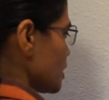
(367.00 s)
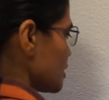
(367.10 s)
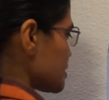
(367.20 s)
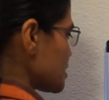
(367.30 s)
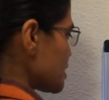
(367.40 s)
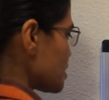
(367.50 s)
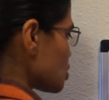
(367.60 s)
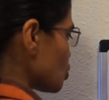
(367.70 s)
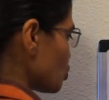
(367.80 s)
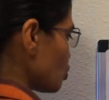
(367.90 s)
a
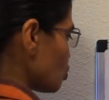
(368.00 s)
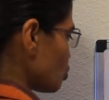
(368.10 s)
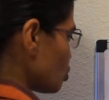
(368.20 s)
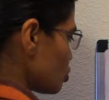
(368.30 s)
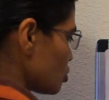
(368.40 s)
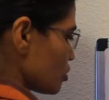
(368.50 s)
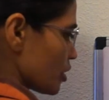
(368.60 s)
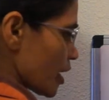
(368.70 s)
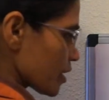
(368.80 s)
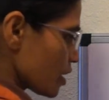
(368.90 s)
D2,
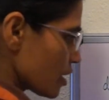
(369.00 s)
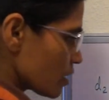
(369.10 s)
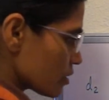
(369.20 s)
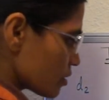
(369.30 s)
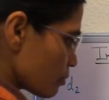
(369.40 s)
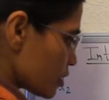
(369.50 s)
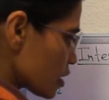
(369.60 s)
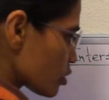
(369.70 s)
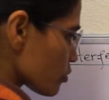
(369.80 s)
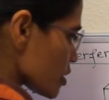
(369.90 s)
right? The
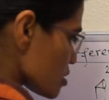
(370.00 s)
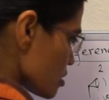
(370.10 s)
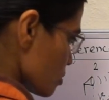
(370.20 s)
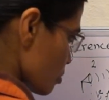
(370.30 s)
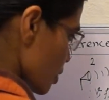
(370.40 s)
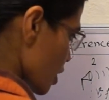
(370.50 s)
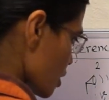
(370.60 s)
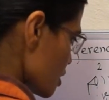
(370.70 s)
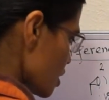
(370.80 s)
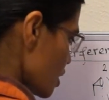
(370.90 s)
D2 is
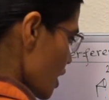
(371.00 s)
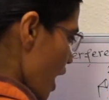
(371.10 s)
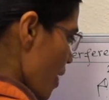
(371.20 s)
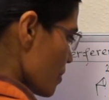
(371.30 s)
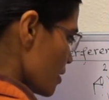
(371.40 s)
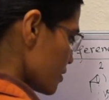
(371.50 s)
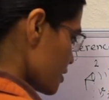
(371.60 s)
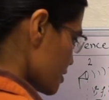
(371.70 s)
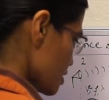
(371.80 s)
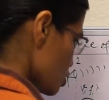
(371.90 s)
bigger and then
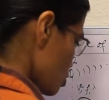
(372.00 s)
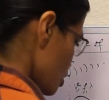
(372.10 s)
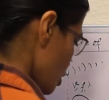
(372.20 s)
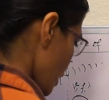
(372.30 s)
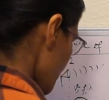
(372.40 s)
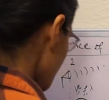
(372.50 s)
the D1